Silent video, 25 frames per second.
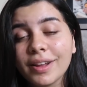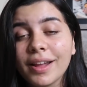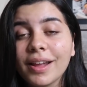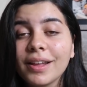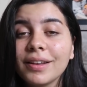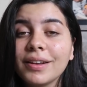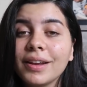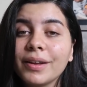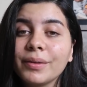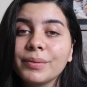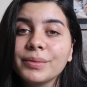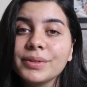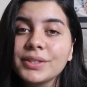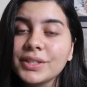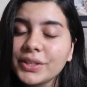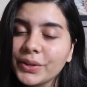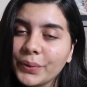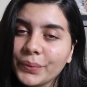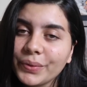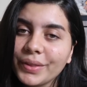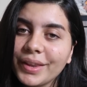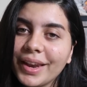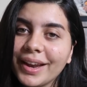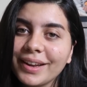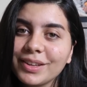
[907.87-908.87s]
and I will see
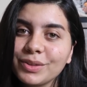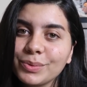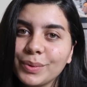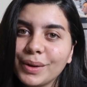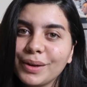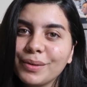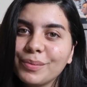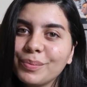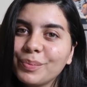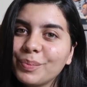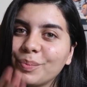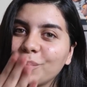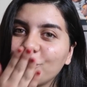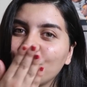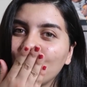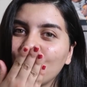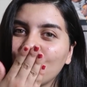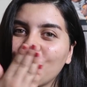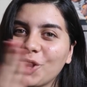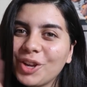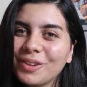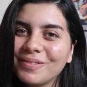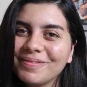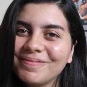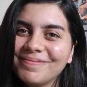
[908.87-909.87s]
you in the next one.
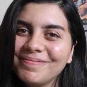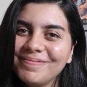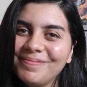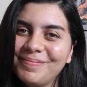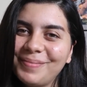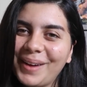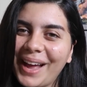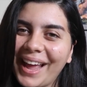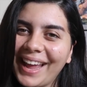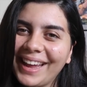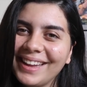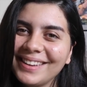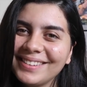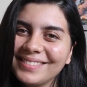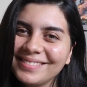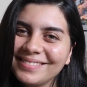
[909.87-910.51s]
Bye.